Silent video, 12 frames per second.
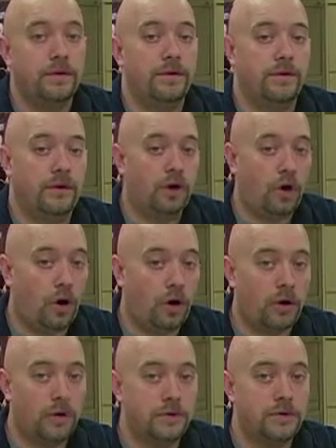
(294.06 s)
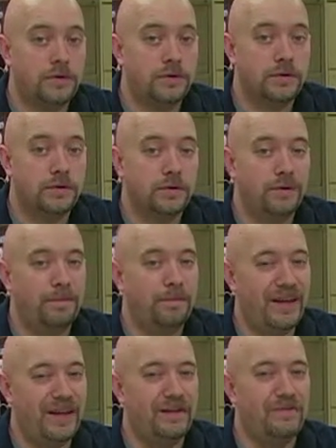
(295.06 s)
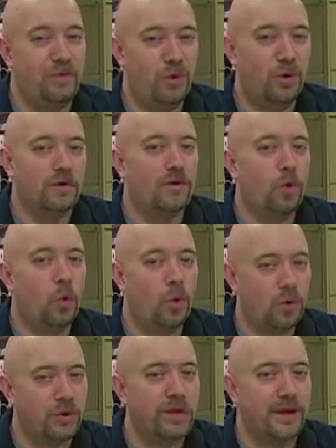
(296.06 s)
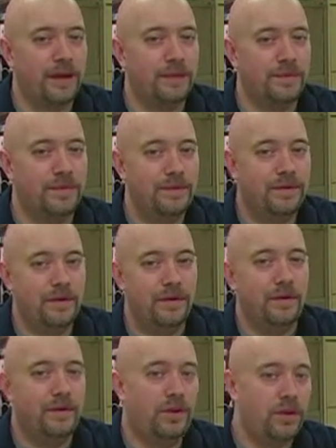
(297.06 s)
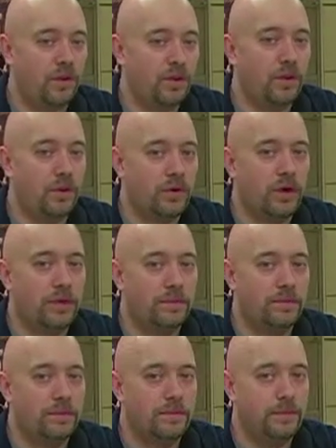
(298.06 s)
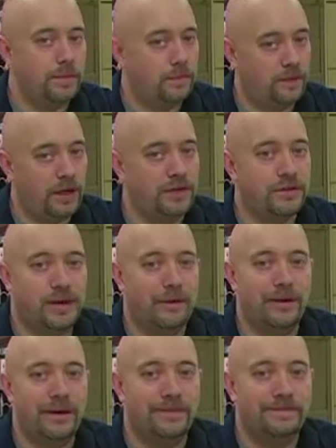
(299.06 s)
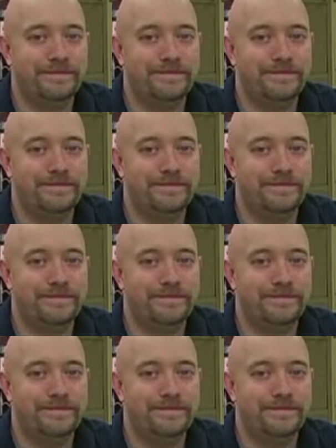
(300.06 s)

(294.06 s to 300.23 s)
the cards make it more of a war game than a Euro game. That's coming up.